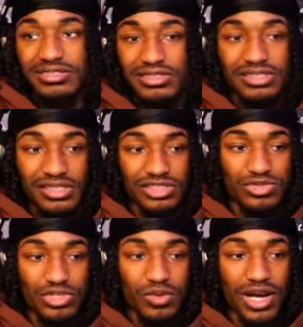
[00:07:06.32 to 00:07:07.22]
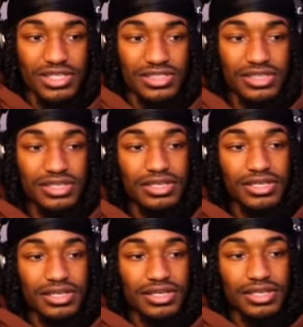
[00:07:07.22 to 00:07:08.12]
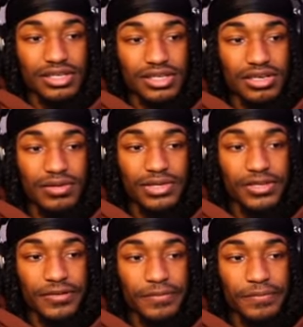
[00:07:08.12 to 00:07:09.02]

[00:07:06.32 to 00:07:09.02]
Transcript: This is who you're watching. You know what I mean?